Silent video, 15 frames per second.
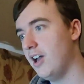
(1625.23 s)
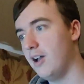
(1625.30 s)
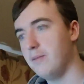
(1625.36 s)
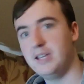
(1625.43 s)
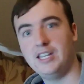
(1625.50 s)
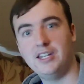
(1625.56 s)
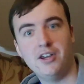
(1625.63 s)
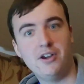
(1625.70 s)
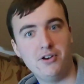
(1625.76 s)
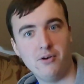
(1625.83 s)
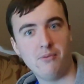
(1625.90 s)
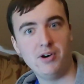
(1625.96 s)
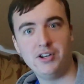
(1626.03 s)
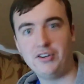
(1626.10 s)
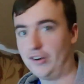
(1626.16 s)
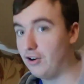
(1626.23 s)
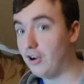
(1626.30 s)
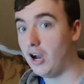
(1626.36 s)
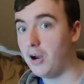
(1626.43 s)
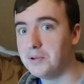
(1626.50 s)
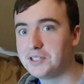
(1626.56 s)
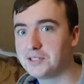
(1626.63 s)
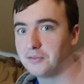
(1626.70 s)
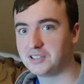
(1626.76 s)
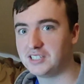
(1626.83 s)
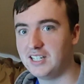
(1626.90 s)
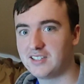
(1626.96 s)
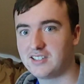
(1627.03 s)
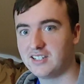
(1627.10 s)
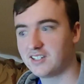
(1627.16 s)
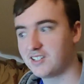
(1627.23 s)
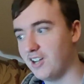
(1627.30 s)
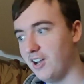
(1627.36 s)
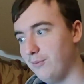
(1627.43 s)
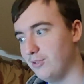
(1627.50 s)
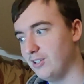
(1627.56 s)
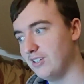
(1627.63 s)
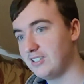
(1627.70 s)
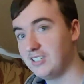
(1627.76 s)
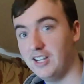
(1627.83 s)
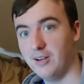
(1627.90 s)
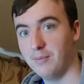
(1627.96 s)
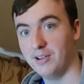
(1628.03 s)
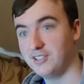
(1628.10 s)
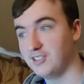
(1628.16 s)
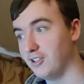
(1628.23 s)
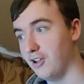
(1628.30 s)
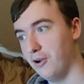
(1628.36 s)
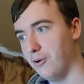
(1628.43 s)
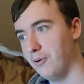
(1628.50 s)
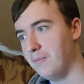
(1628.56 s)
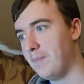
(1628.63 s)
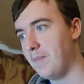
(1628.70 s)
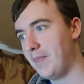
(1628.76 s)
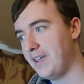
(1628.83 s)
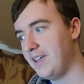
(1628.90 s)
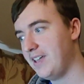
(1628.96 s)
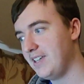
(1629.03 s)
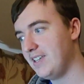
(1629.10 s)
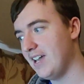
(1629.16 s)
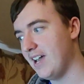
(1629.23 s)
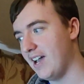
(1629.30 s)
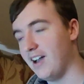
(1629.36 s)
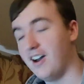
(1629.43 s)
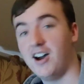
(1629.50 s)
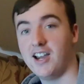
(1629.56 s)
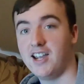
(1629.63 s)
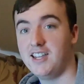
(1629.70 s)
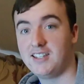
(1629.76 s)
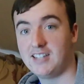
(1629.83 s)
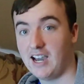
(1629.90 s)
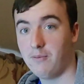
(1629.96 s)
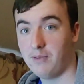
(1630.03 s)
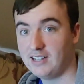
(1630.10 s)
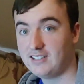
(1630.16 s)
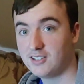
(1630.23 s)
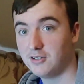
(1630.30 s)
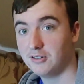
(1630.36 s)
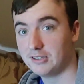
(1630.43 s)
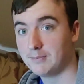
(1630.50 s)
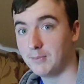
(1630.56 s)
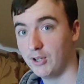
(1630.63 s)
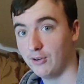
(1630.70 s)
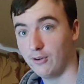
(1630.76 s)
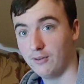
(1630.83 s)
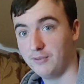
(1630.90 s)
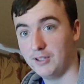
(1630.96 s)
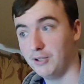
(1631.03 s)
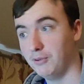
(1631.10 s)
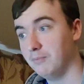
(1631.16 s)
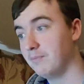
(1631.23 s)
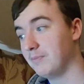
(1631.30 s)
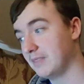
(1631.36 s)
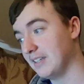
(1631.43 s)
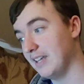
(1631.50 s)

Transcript: I mean, no wonder I went to go see it 6 times in the cinema. So yeah, I can't wait to do the spoiler review.